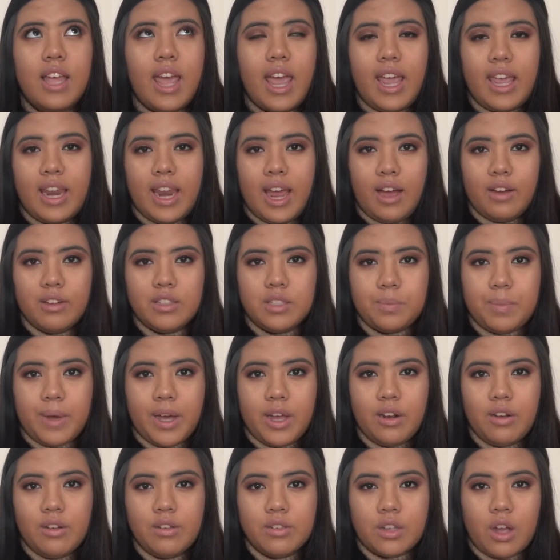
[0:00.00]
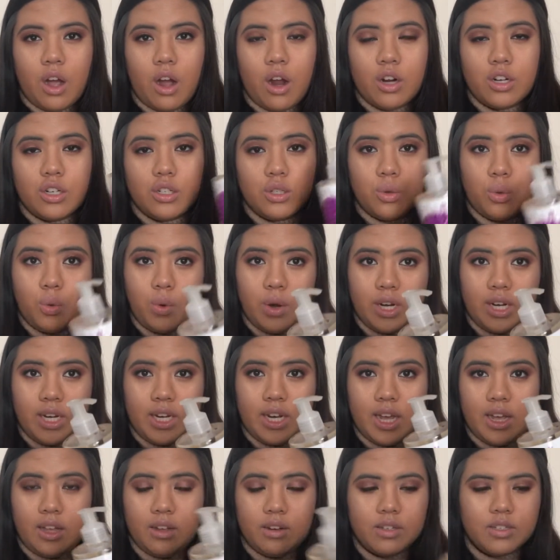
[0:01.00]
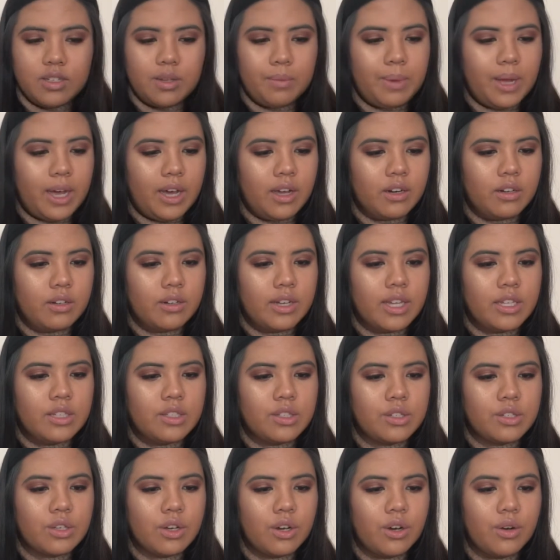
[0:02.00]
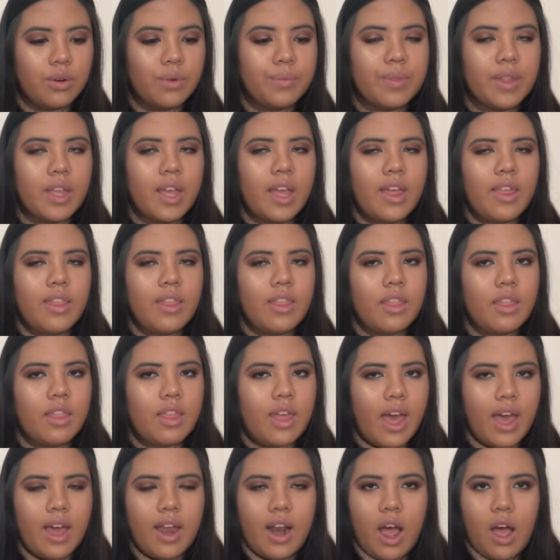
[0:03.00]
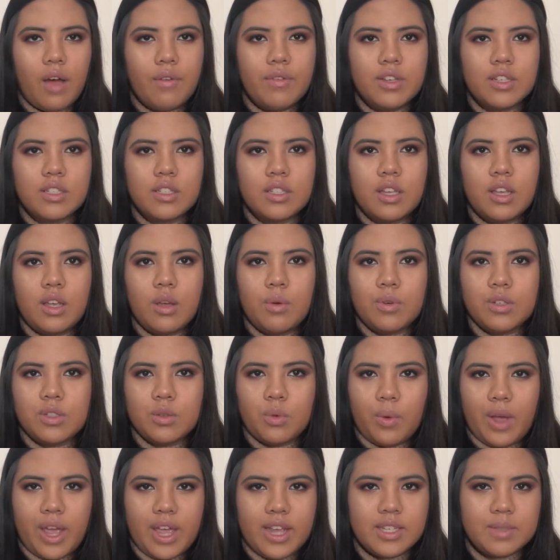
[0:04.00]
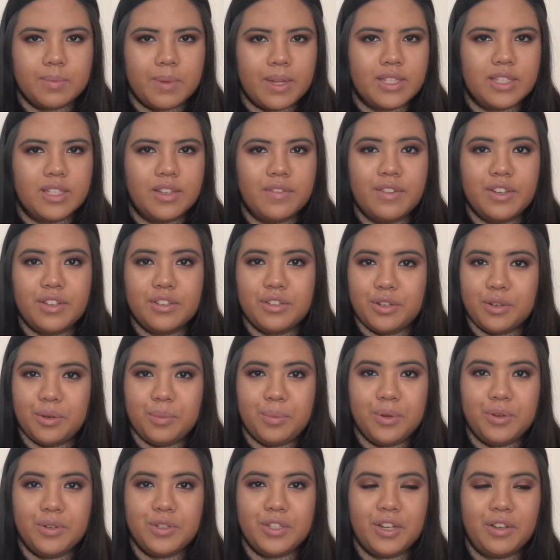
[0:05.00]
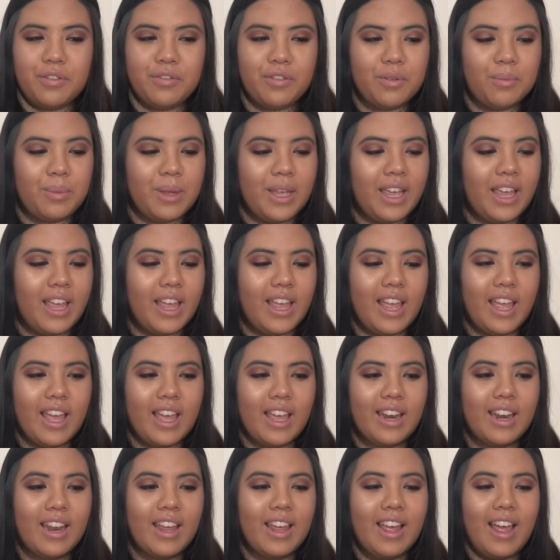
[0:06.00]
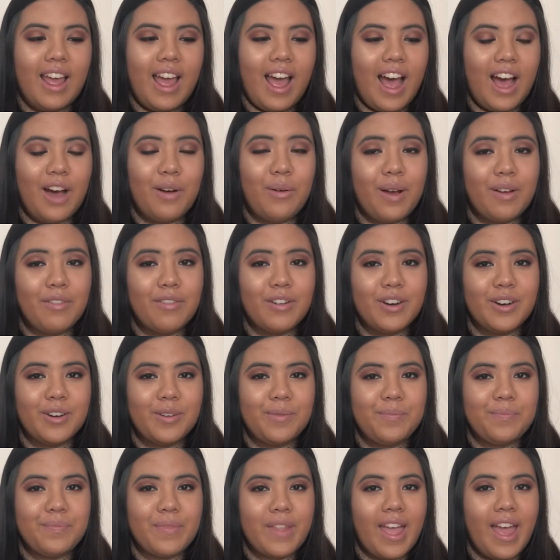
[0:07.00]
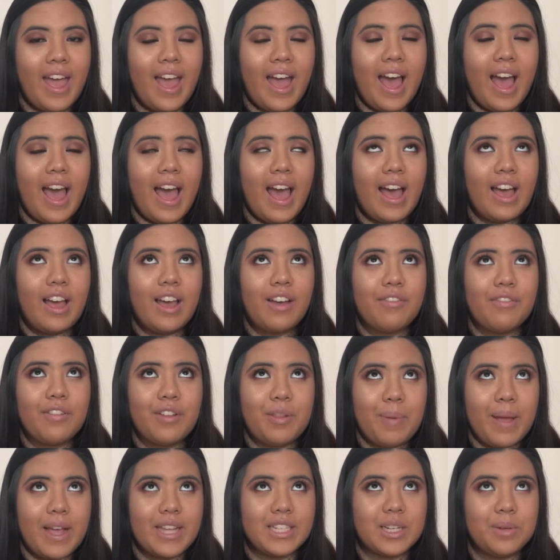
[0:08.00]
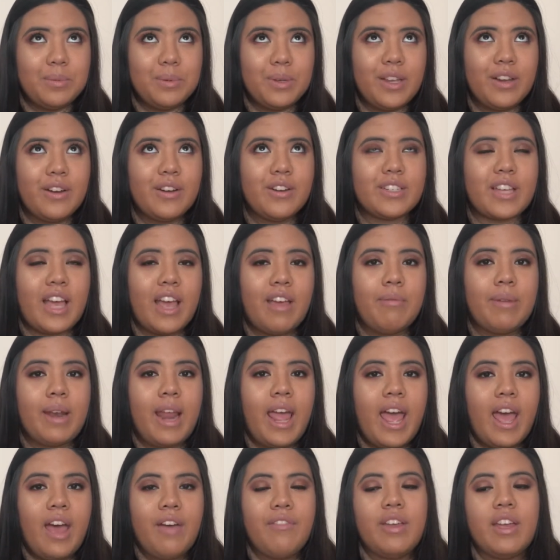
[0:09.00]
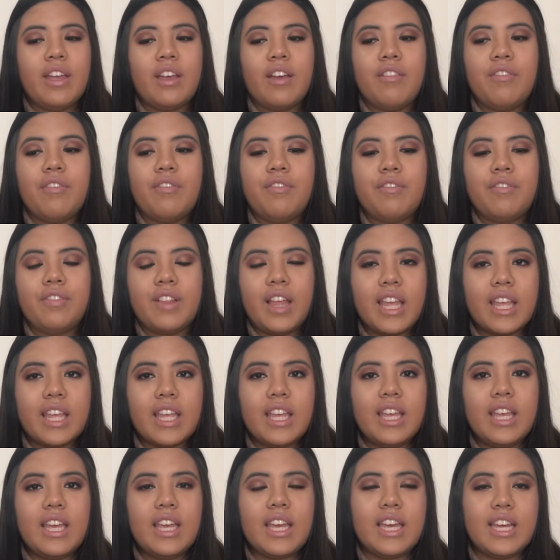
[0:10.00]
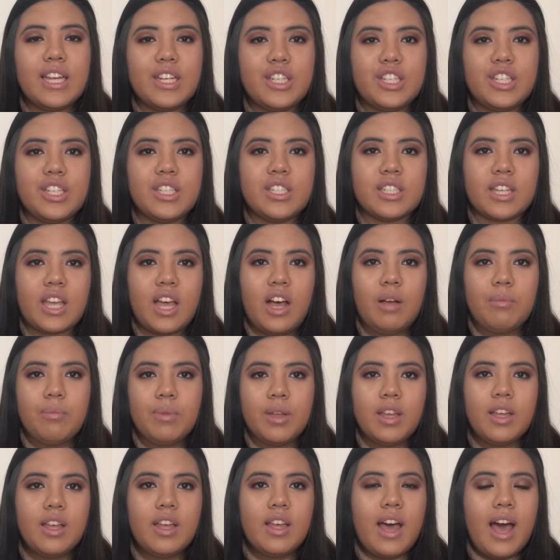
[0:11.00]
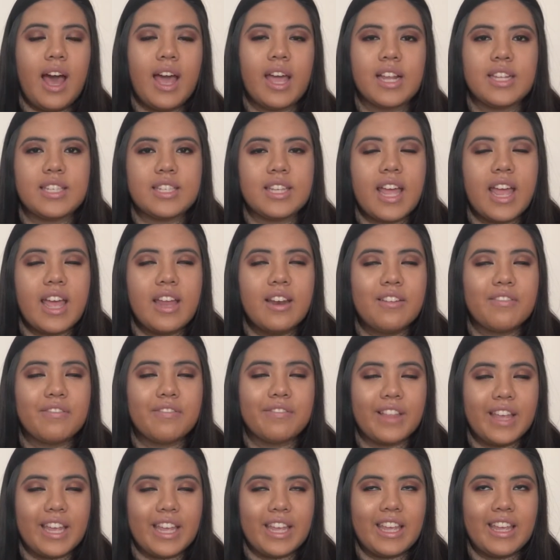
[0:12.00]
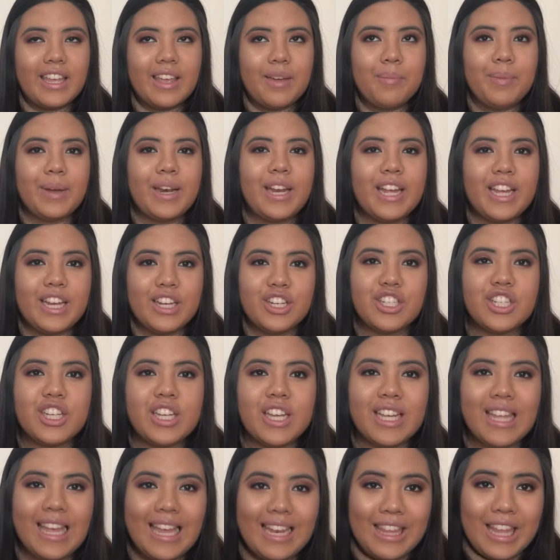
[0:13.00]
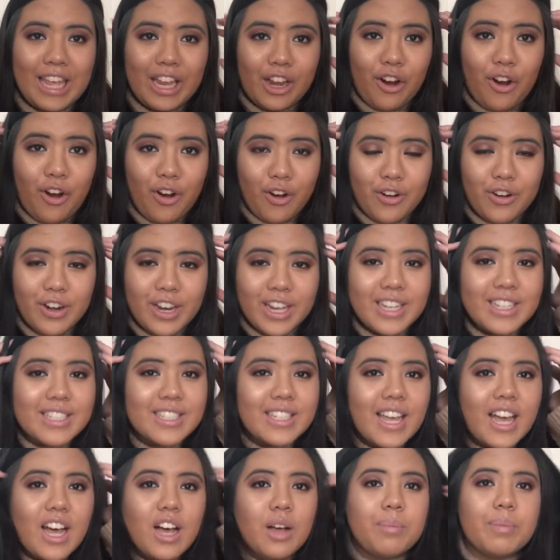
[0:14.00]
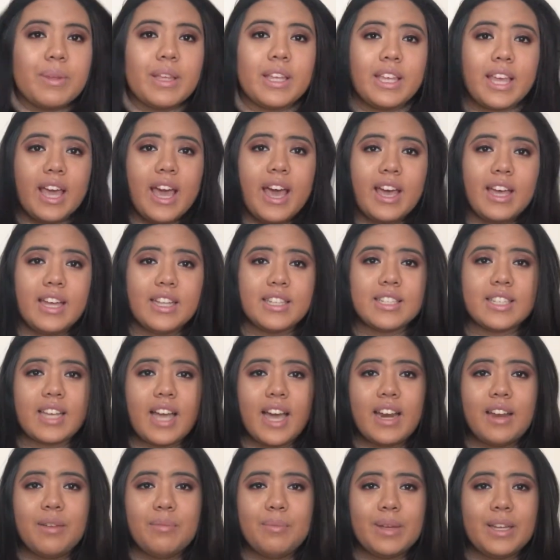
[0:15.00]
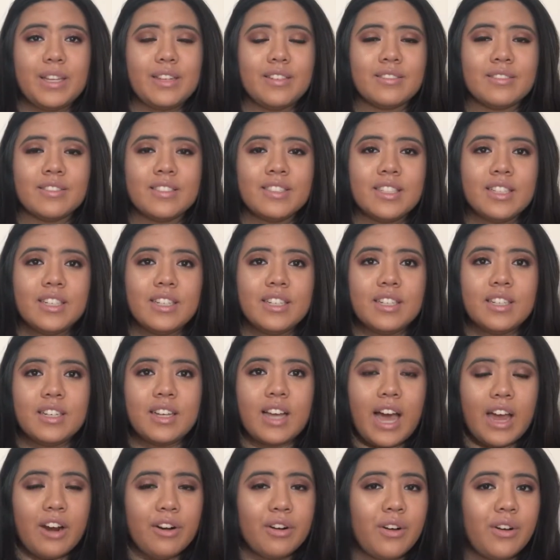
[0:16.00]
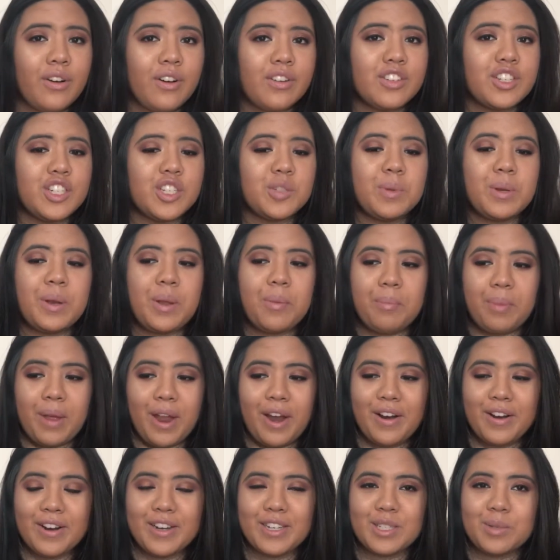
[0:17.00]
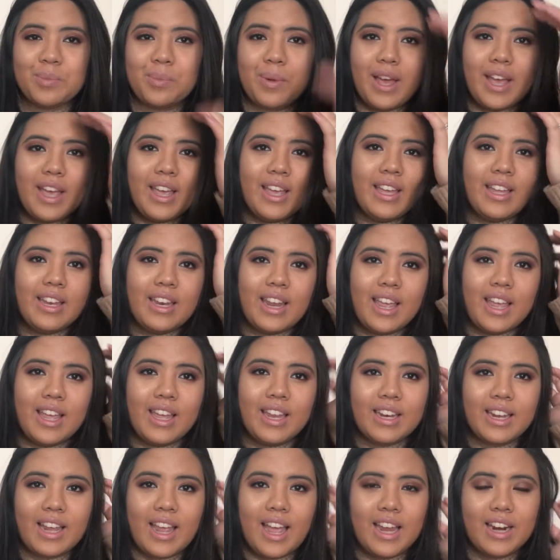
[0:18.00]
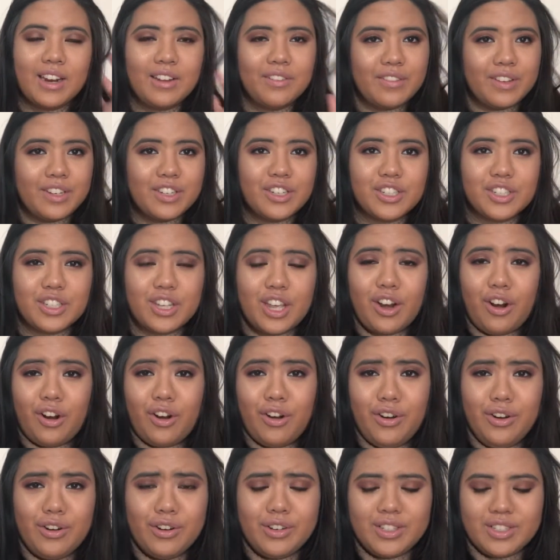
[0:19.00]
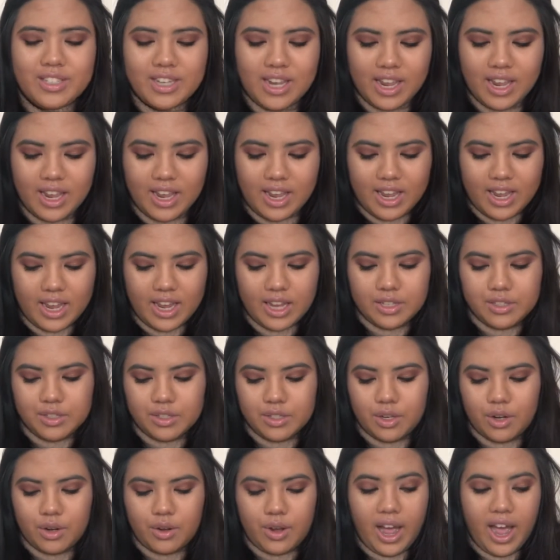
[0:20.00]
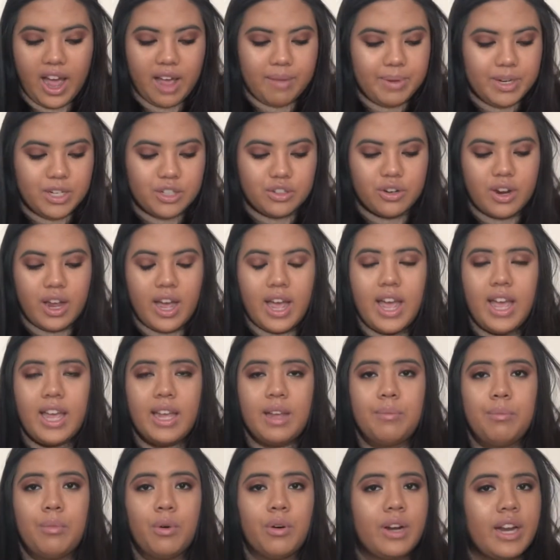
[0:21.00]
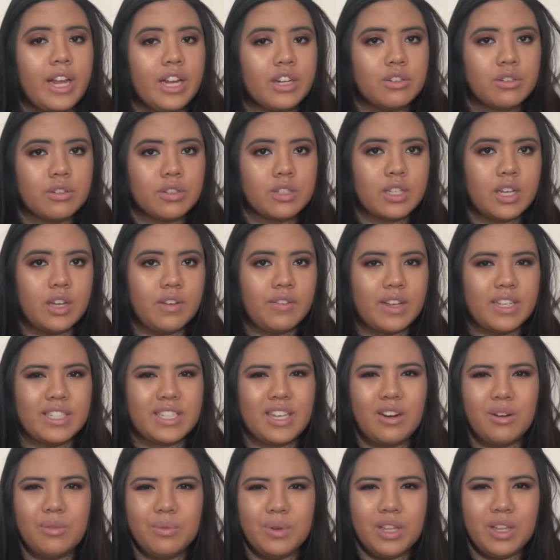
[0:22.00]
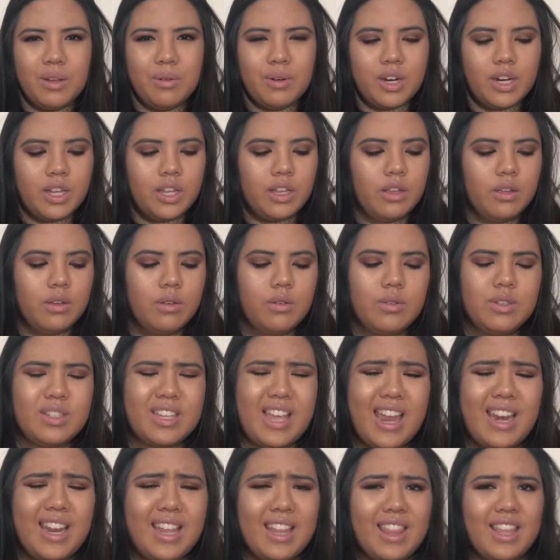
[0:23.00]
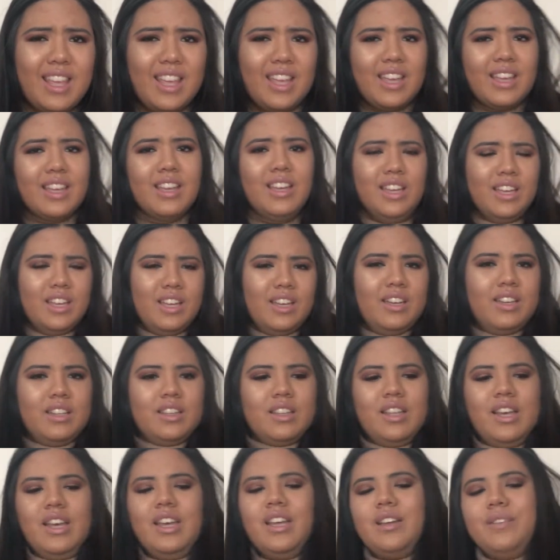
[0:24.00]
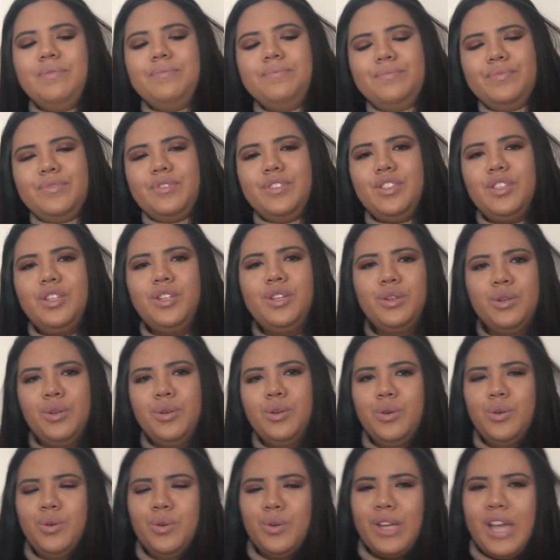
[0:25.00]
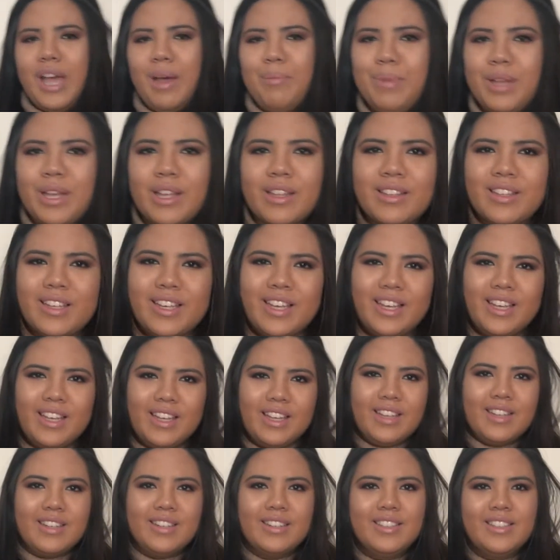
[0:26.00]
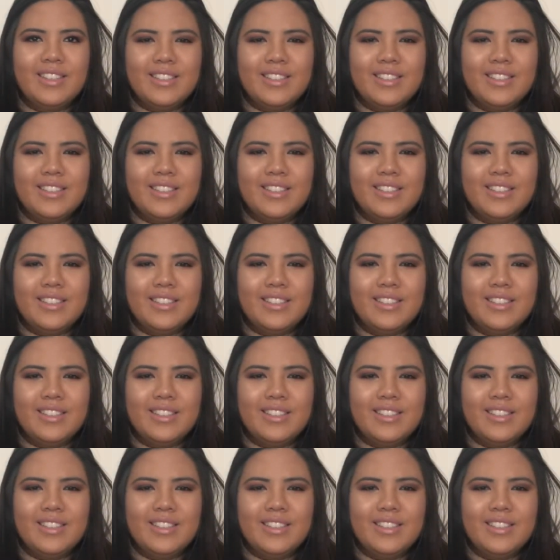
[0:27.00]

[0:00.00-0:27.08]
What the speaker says: 8-ounce bottles are $20 a bottle. And so that obviously was way expensive and too bougie for me. And however, for the past couple of years, I've been having flaky, itchy scalp. I could stand flaky, but itchy and like hurting scalp, yeah, it's kind of been, I don't know, I've just been embarrassed by it and kind of it hurts. And so I've been trying more natural stuff because I don't really want to use anything like too chemically,